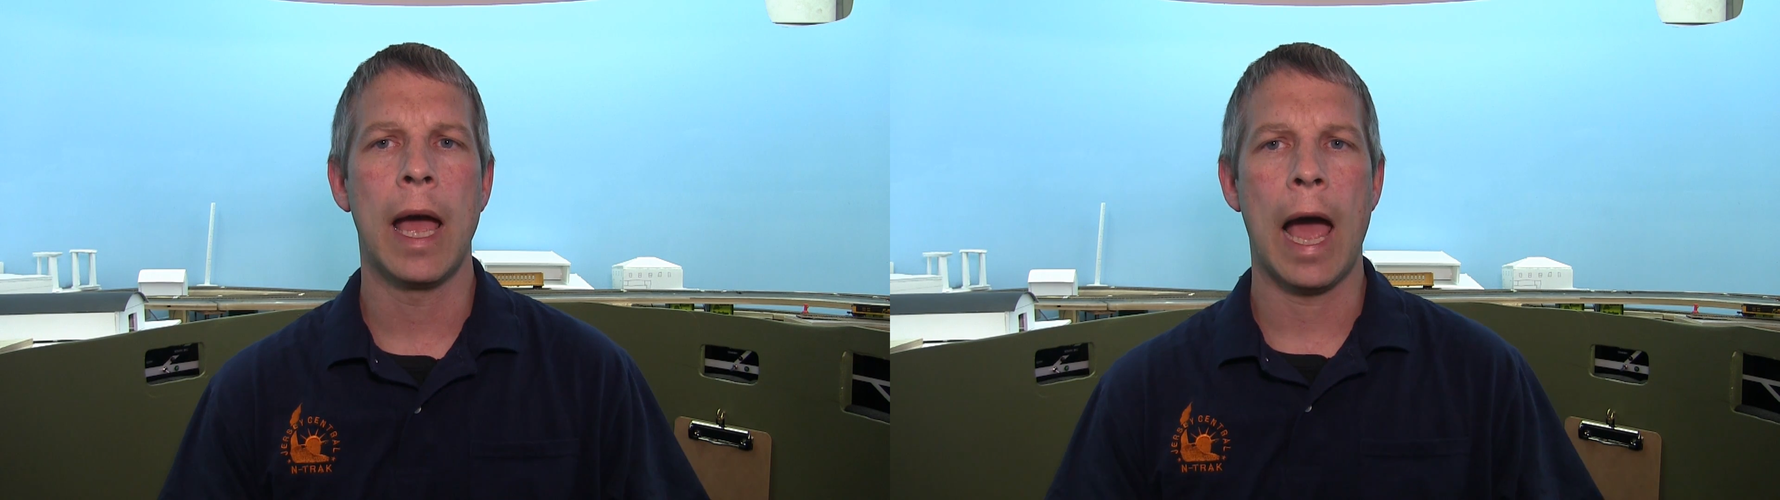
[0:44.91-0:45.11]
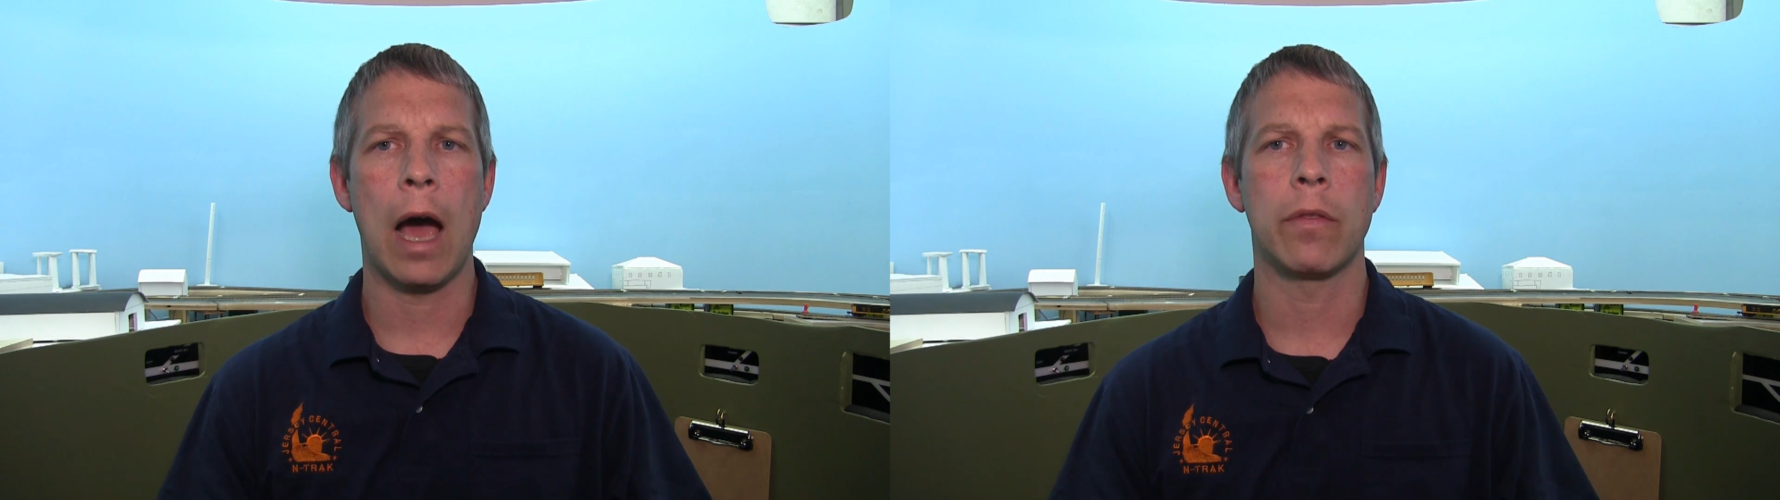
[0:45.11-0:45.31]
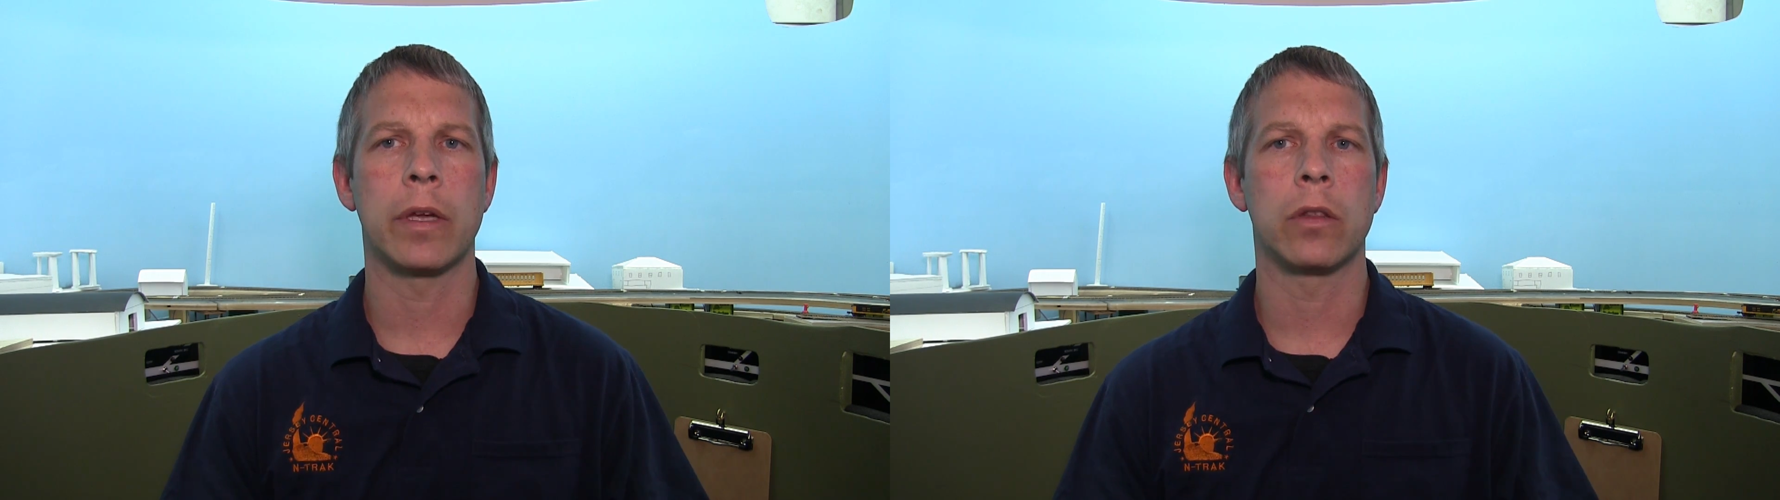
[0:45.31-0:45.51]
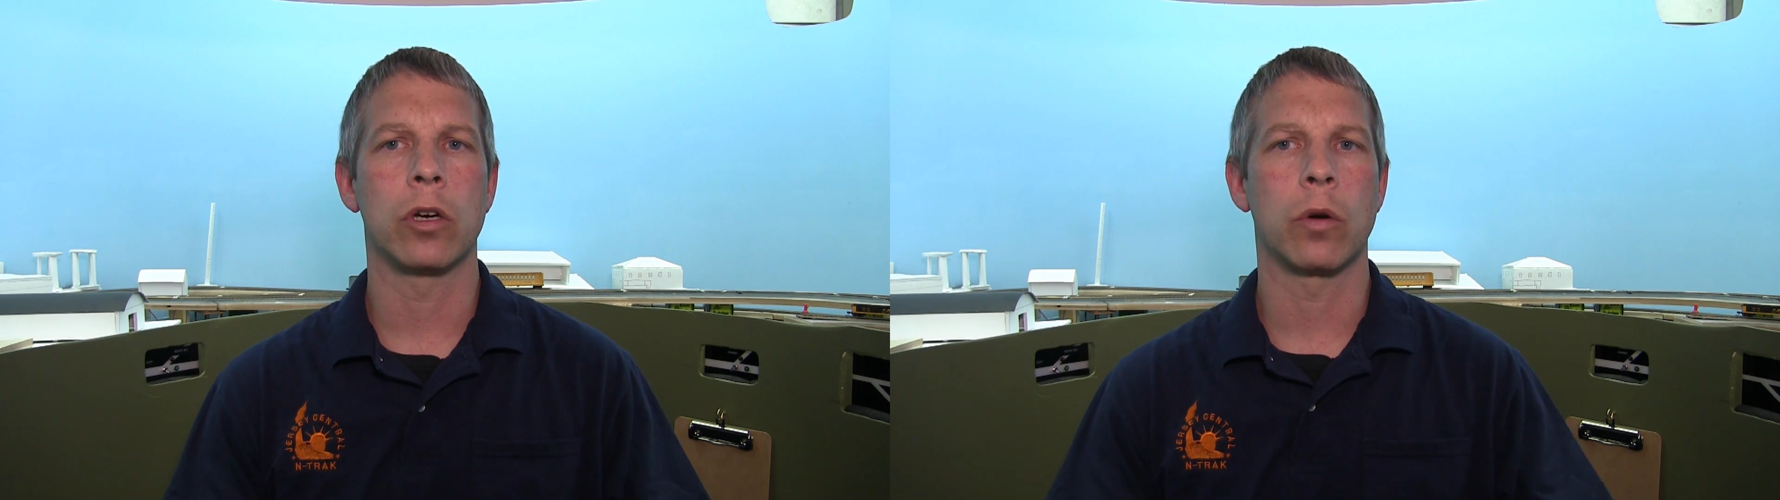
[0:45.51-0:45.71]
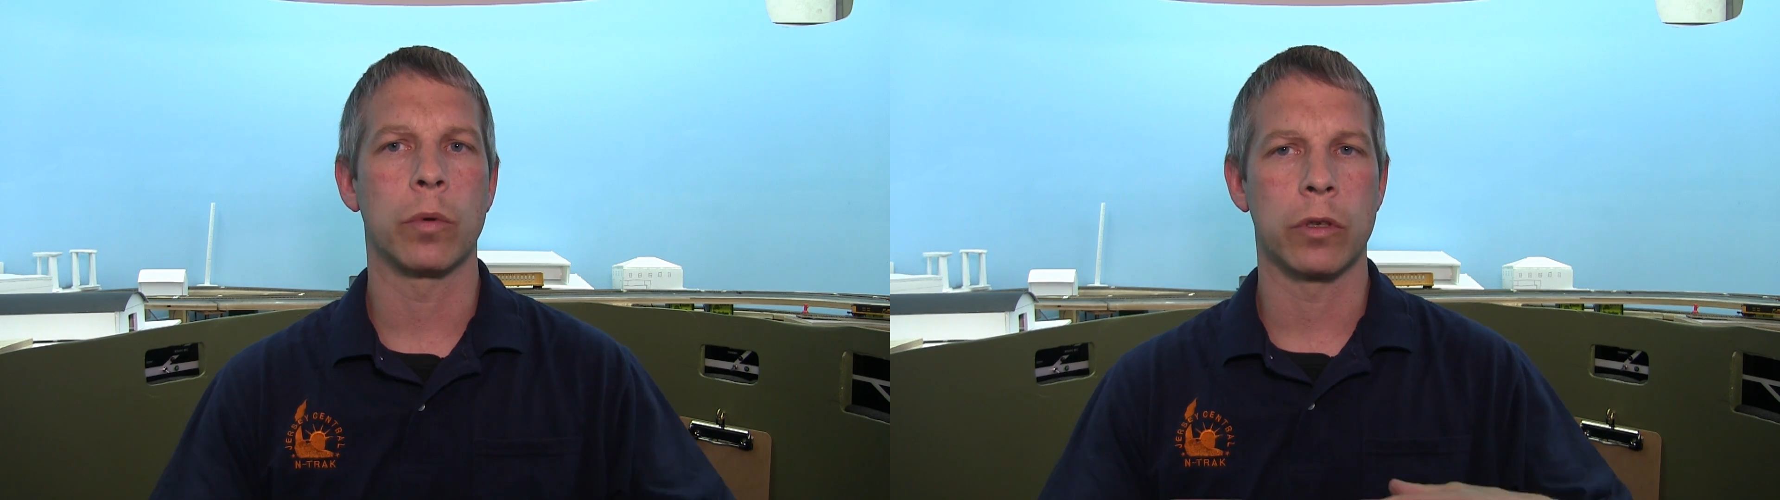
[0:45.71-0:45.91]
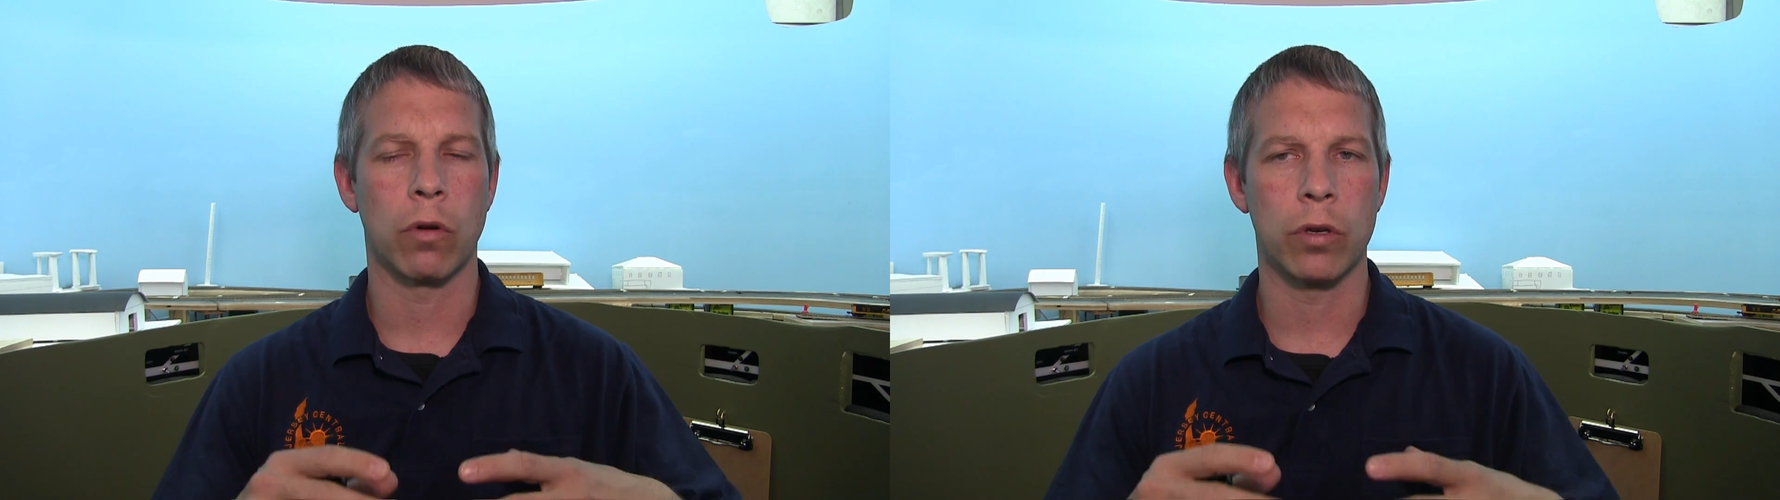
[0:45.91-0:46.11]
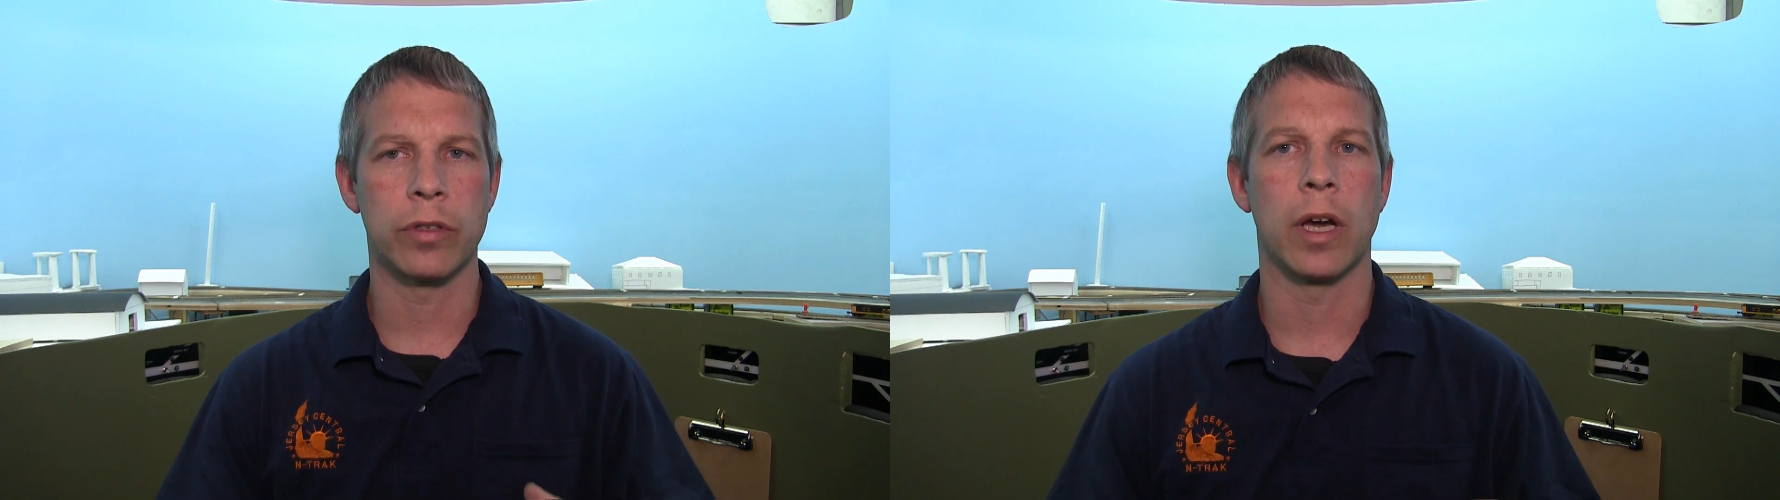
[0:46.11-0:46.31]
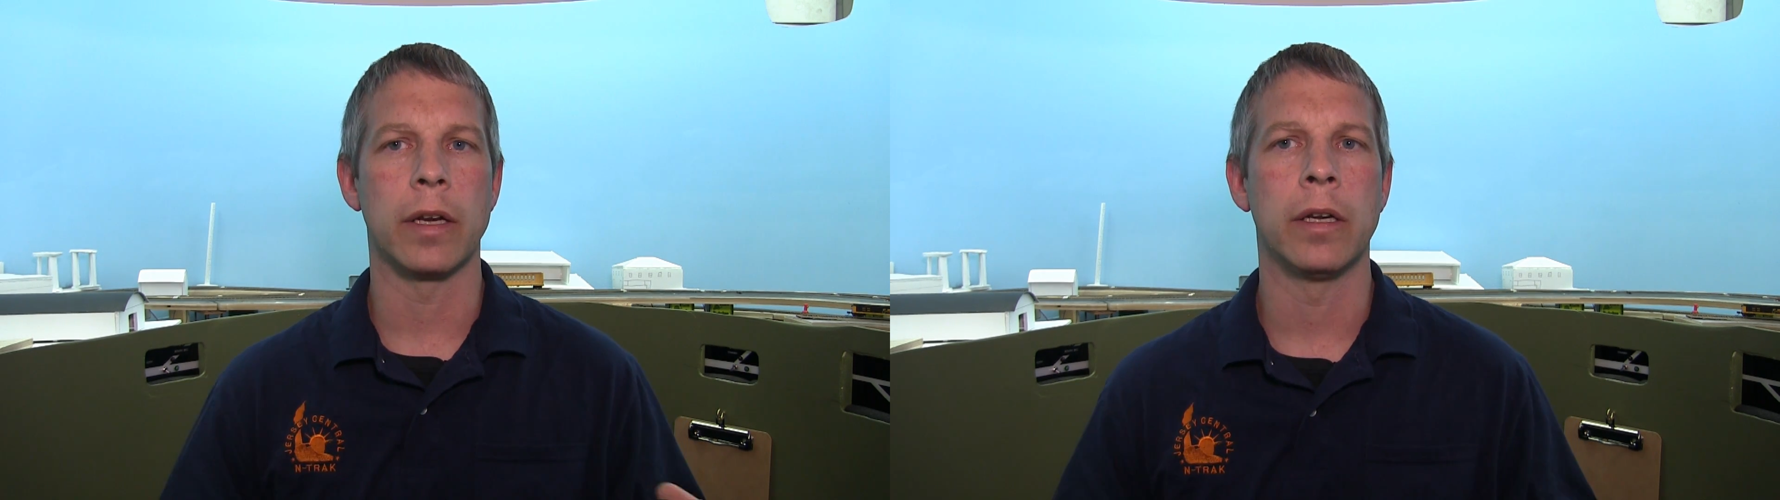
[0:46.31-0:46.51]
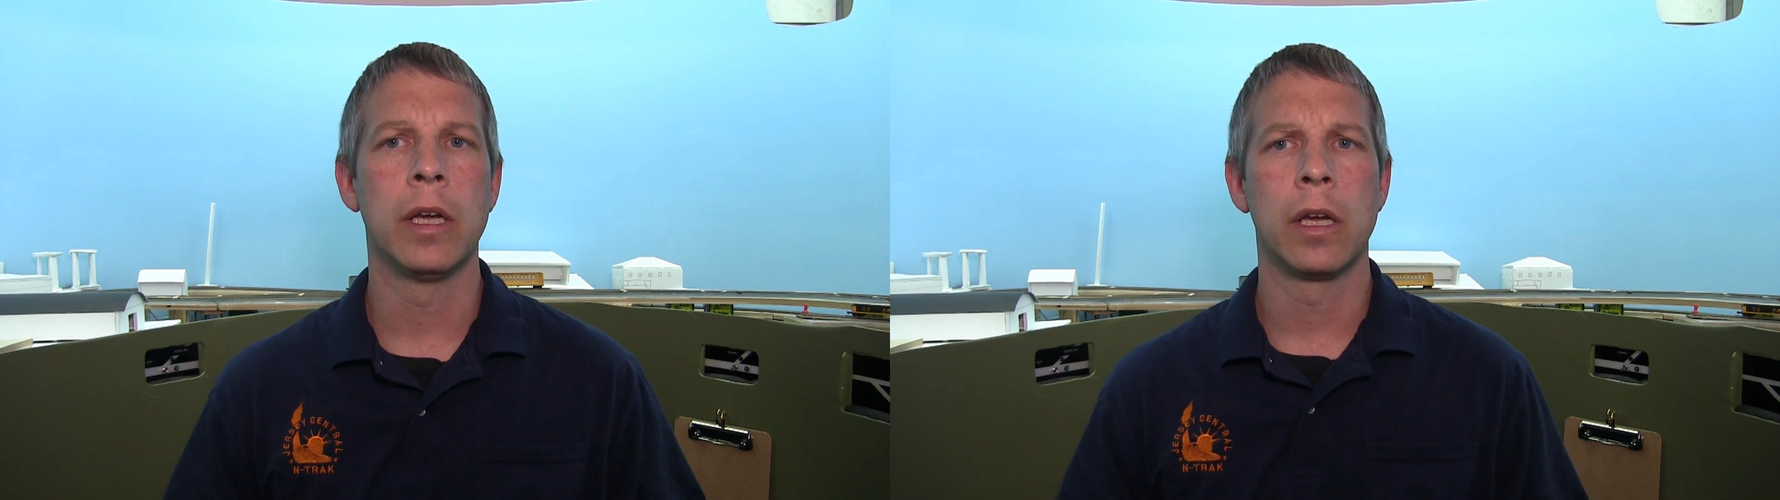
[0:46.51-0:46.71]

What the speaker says: how they look when they're all done.